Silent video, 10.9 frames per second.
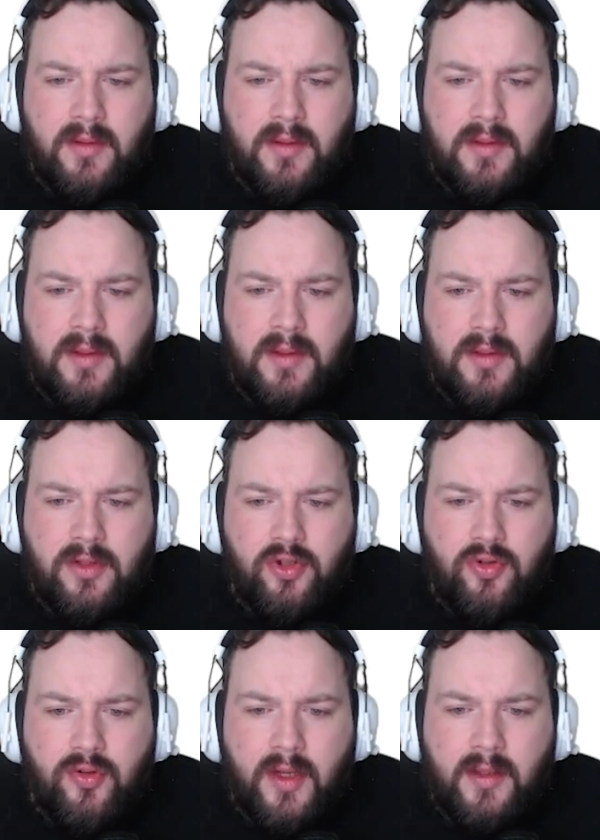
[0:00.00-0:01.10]
is in
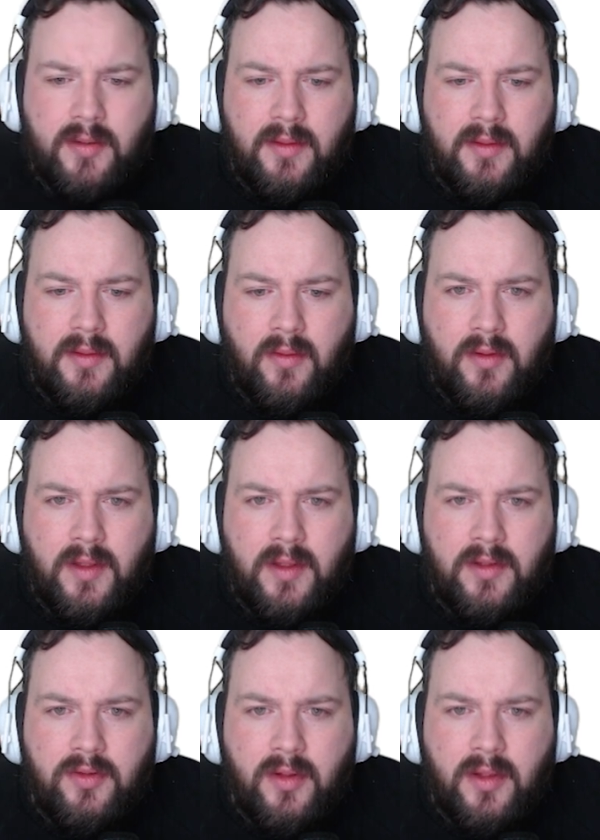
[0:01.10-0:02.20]
strength.
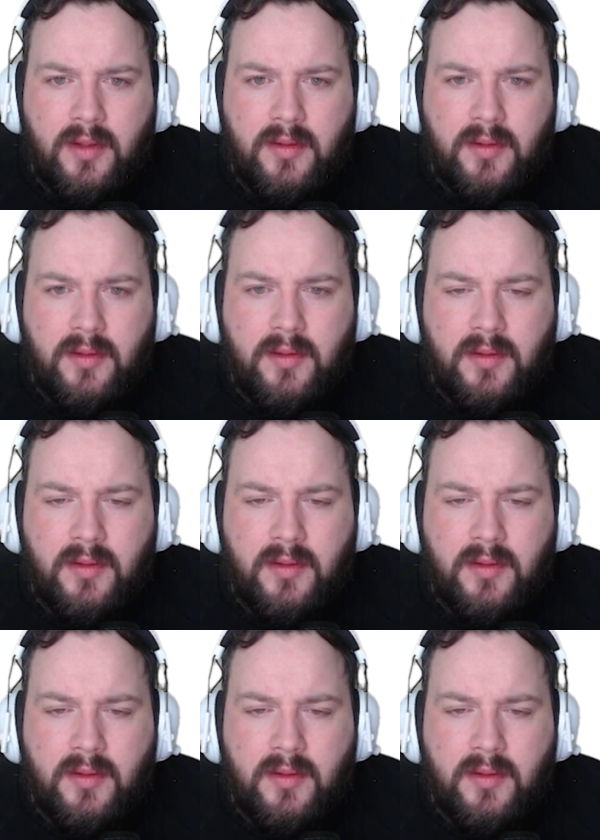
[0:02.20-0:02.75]
fourteen strength.